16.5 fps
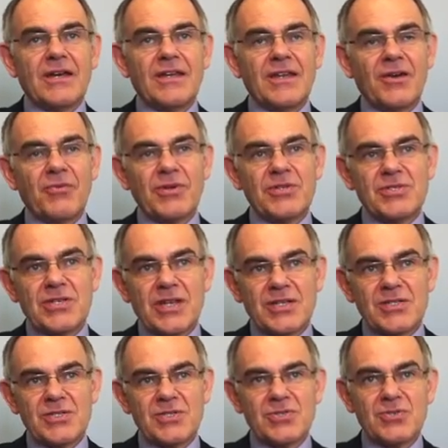And then when she
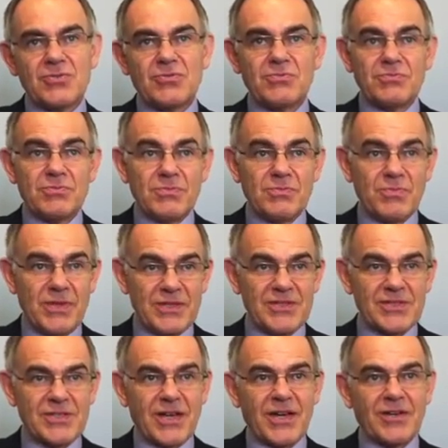gets to
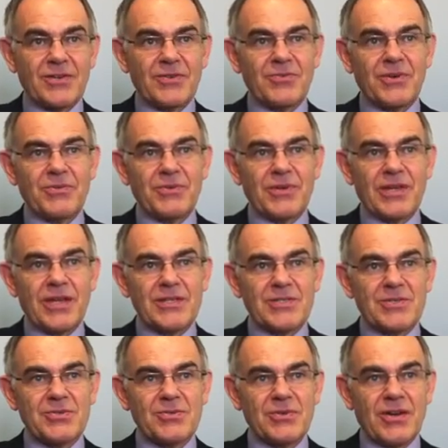mid-cycle, when we
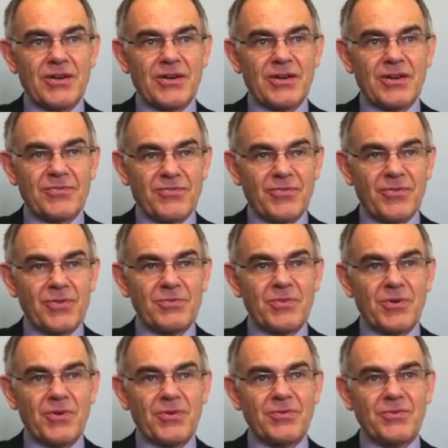get to a full
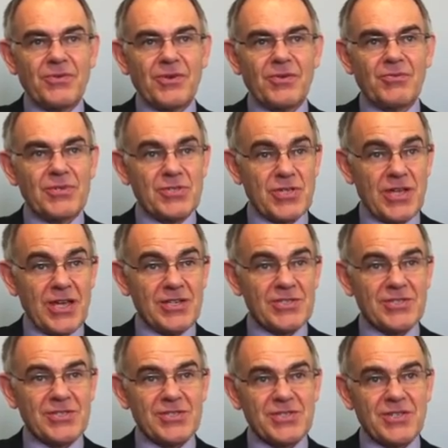moon, we
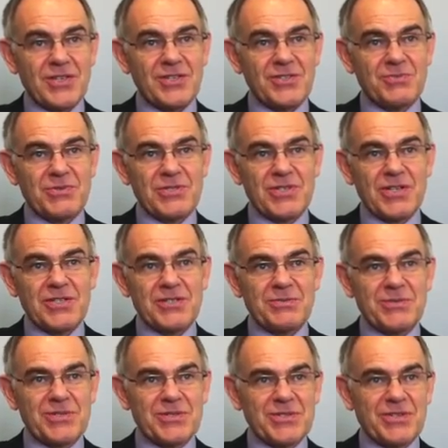change the seeds, we change
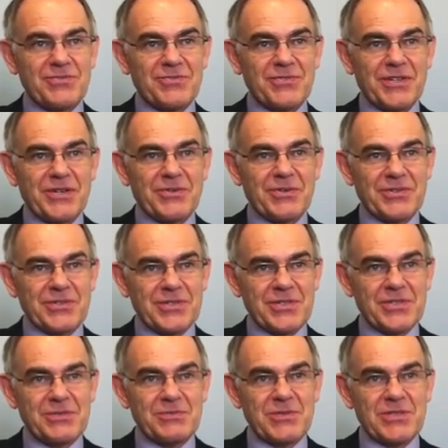it to sunflower and
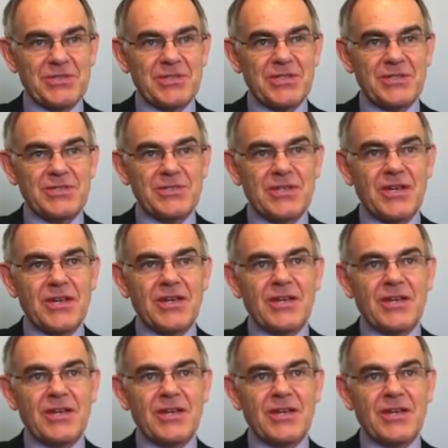sesame seeds,